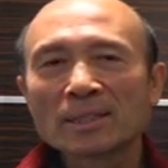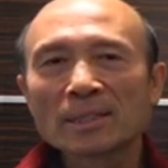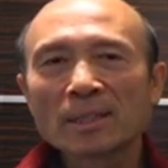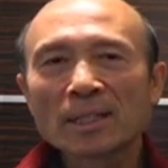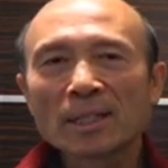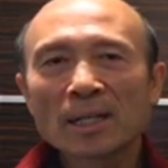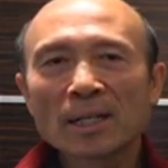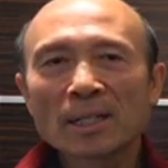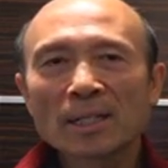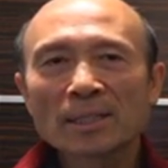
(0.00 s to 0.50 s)

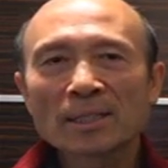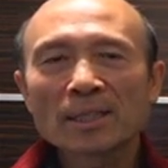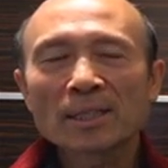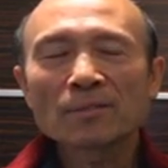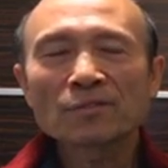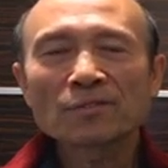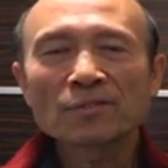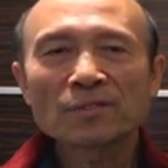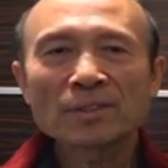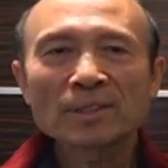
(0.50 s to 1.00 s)
Uh,
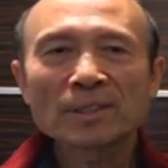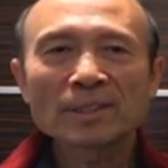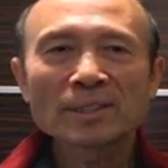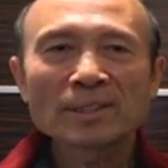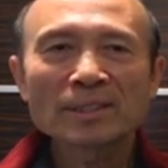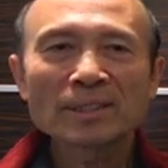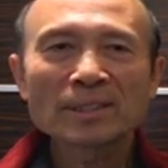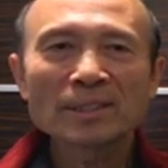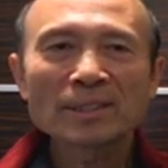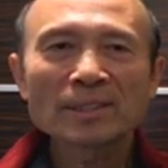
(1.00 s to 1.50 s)
if
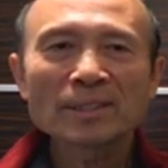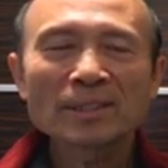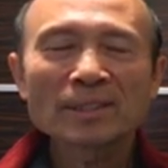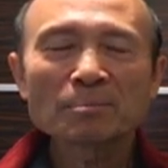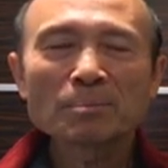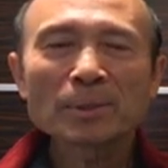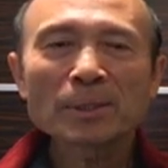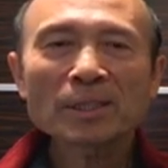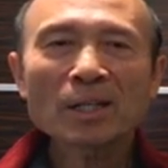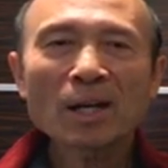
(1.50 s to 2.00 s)

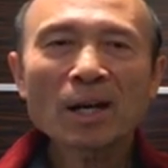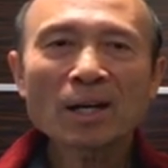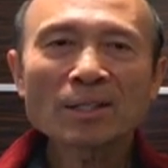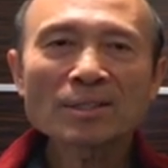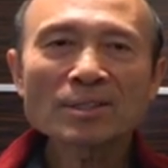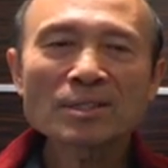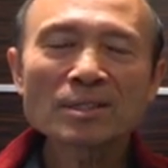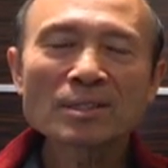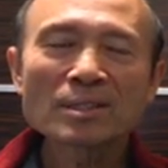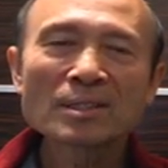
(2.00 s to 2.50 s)

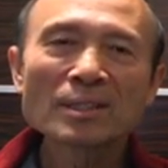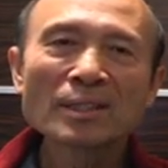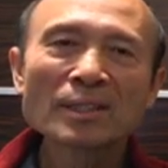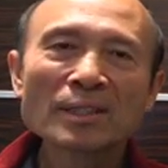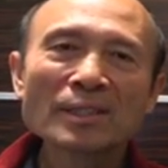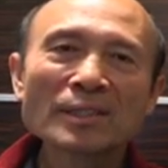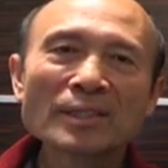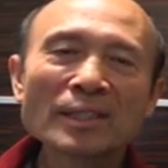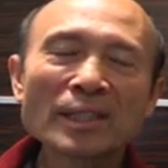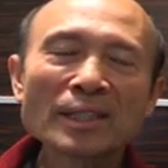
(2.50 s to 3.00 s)
because
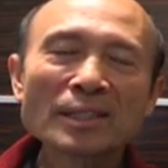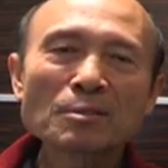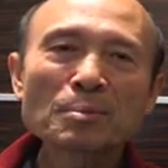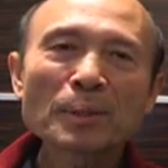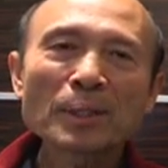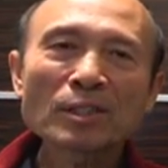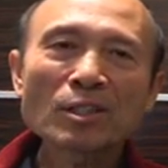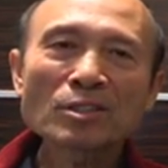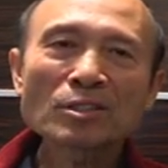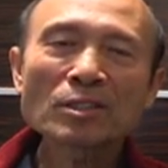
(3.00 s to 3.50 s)
it's
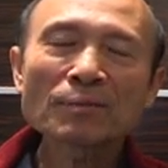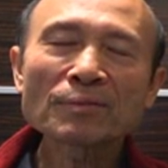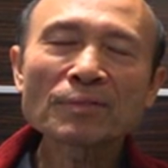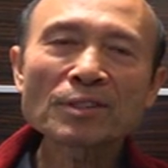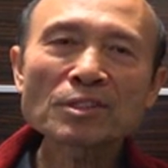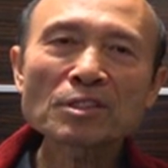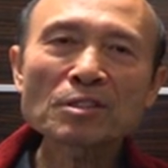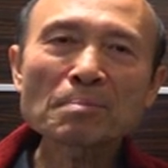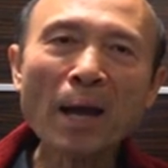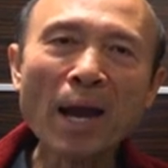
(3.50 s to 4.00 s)
because of the
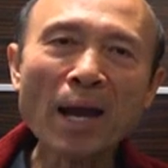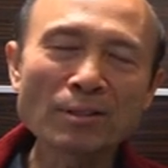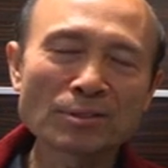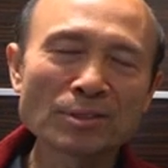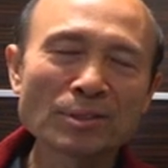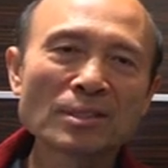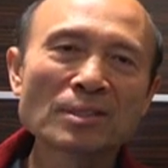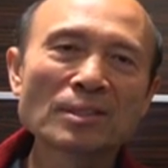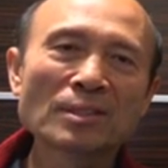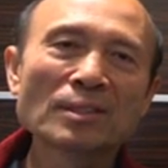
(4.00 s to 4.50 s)

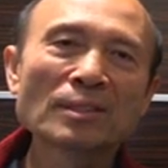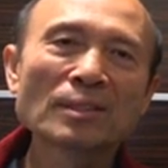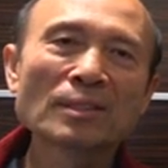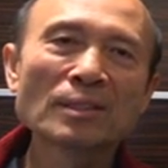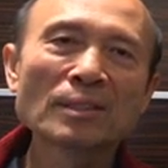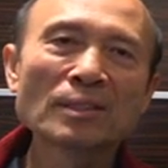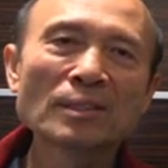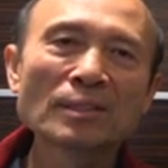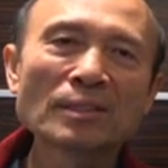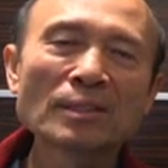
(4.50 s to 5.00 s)
spouse,
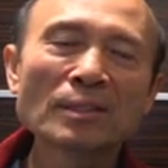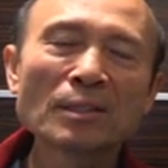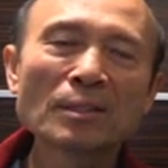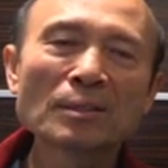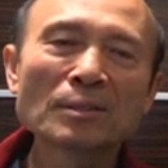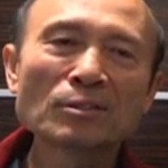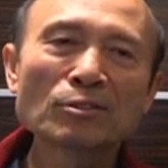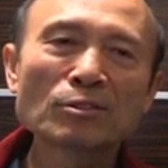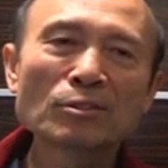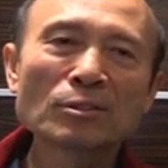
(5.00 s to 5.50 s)
the
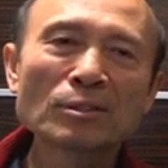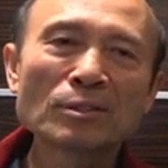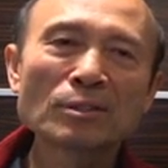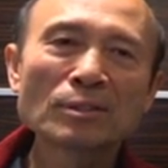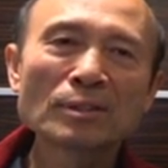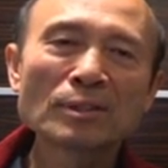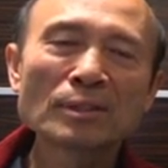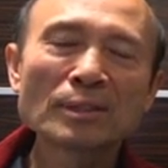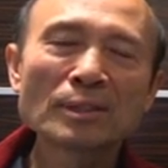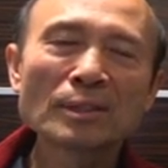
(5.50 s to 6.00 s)

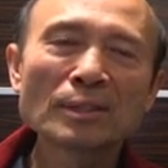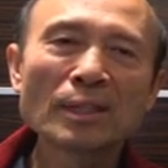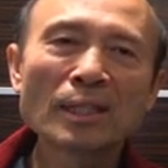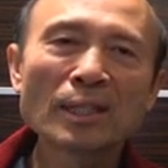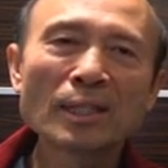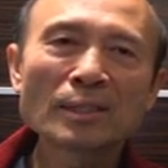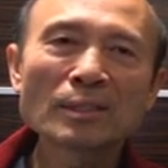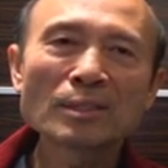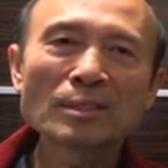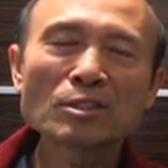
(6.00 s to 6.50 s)

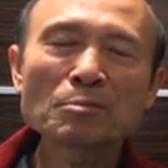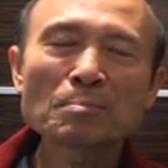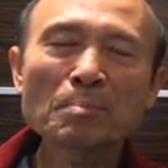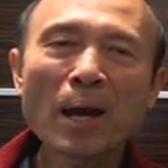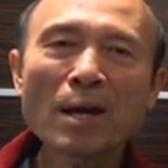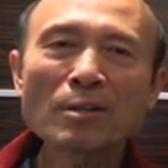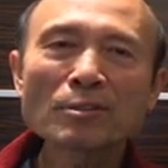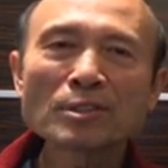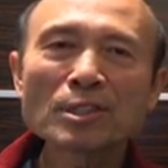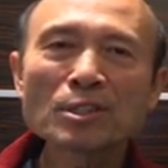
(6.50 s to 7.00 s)
uh, the
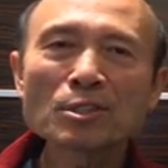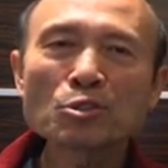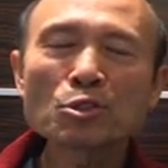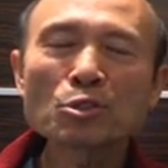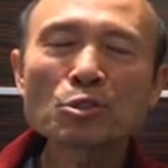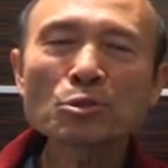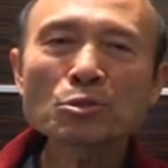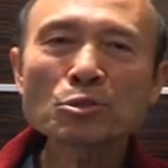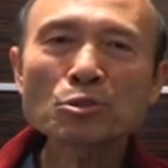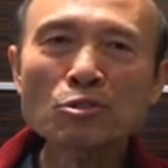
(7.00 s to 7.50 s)
spouse is
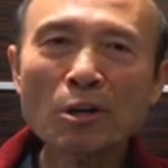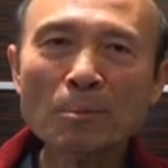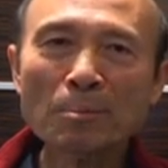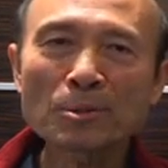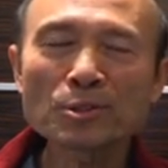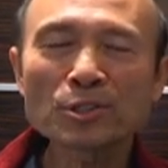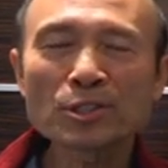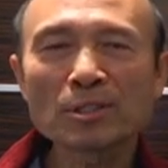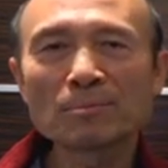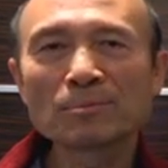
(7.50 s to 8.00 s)
too
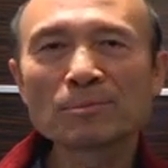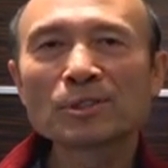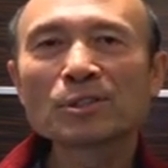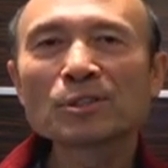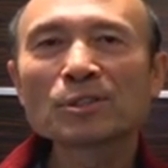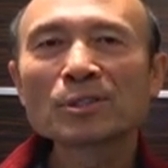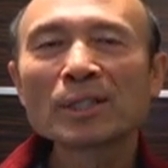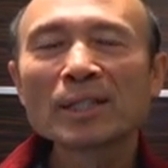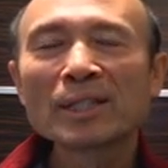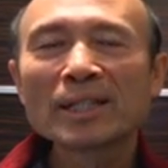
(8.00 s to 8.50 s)
troublesome,
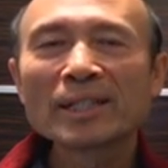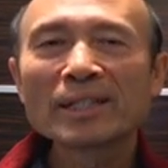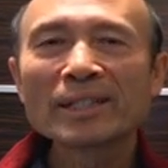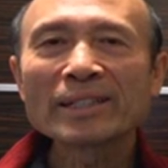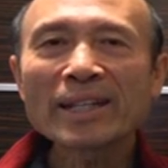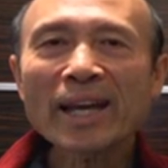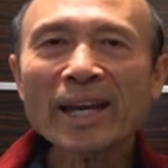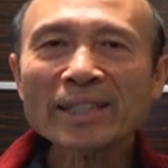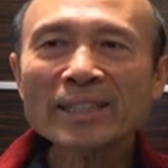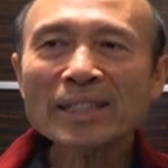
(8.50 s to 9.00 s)

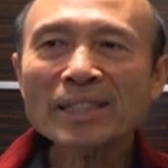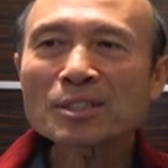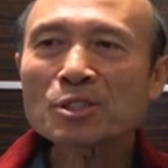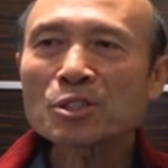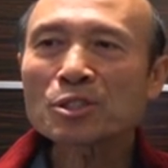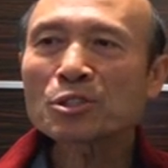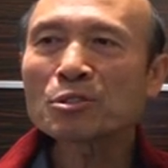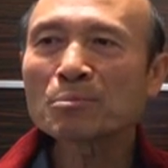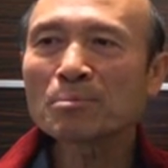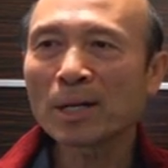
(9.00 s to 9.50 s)
nagging
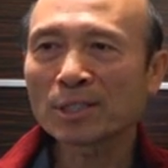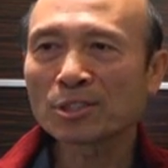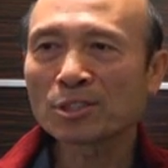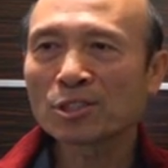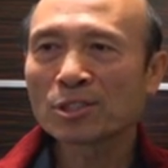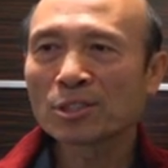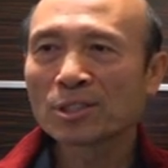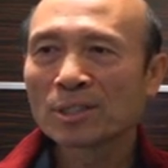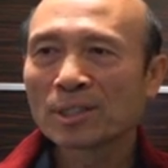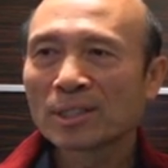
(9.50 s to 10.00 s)
too
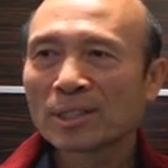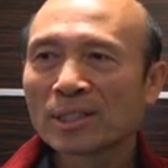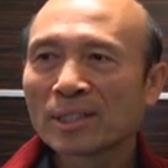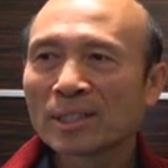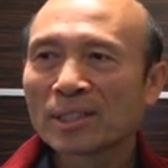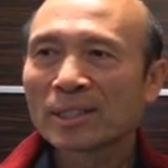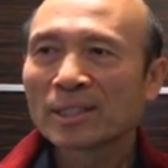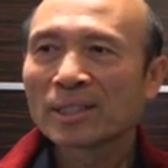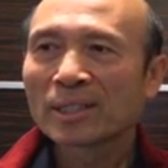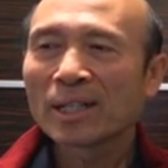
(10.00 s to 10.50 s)
much,
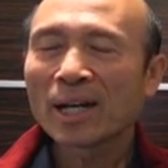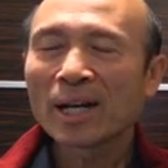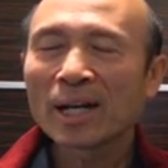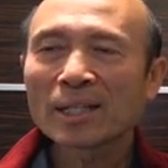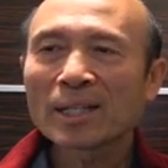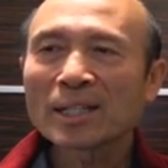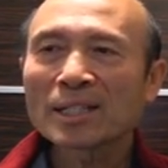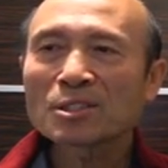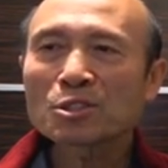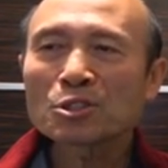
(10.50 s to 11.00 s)
uh,
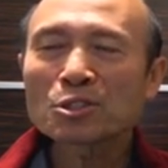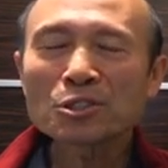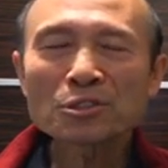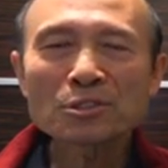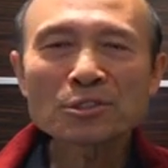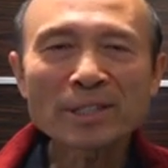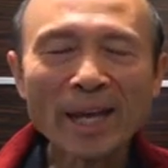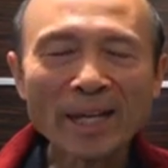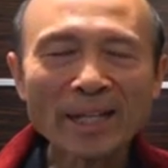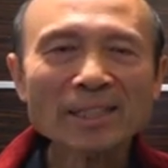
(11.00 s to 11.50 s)
is too
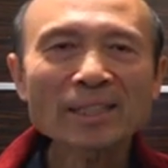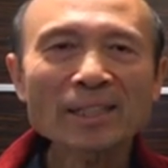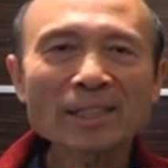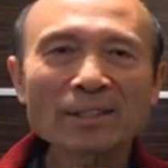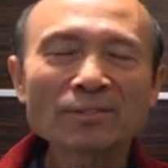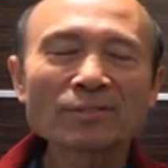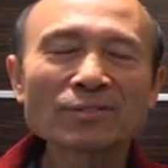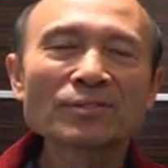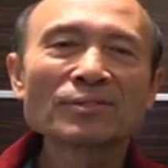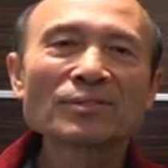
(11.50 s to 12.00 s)

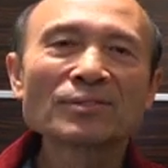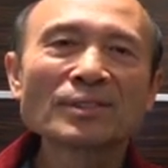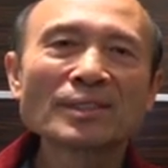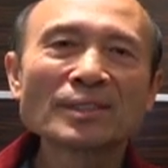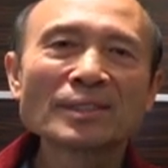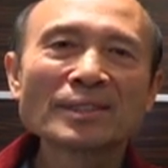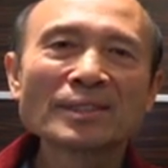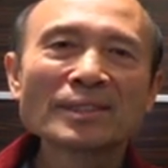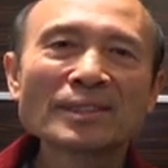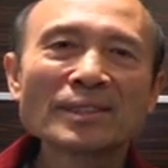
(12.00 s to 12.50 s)
negative,
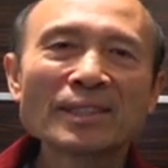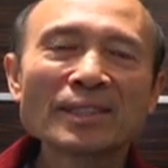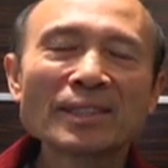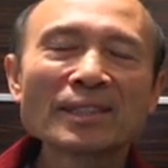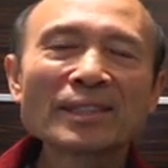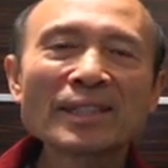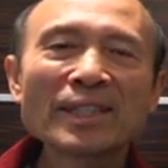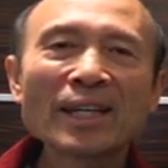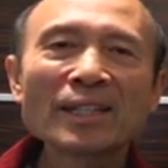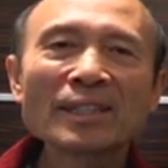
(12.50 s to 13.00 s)

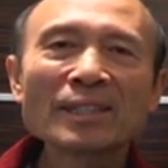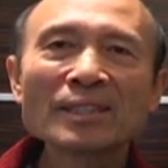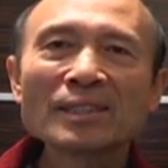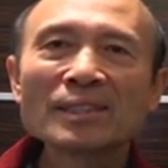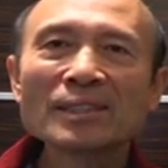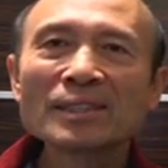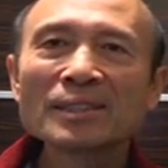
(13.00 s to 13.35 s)
then